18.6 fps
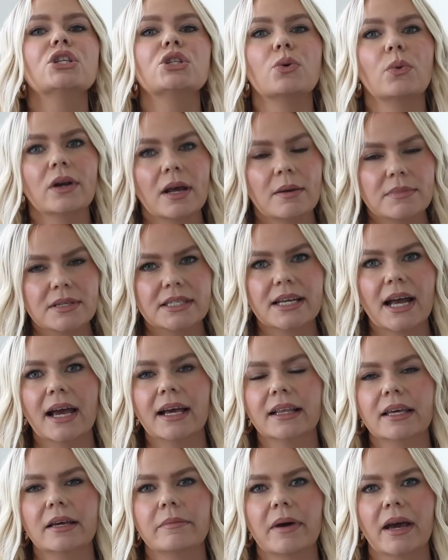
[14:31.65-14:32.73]
So when I'm
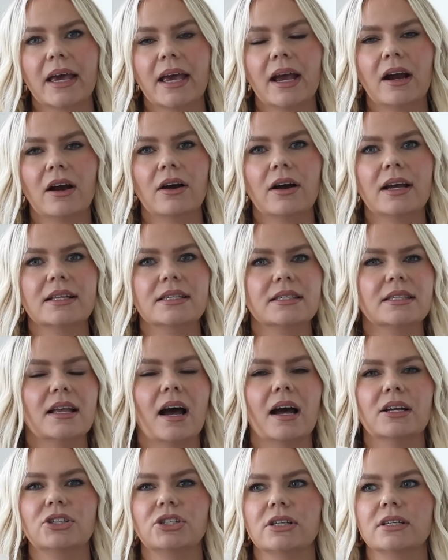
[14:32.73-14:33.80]
styling my hair, it's
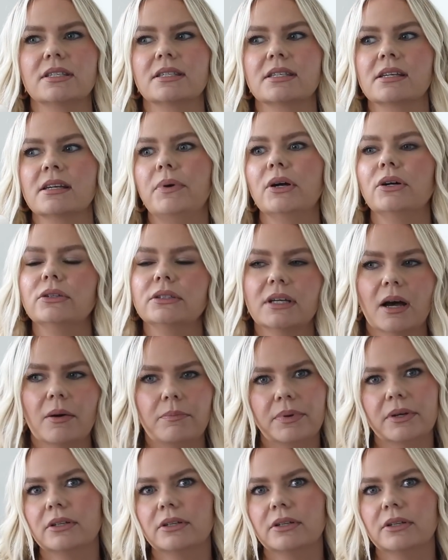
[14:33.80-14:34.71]
not just build up,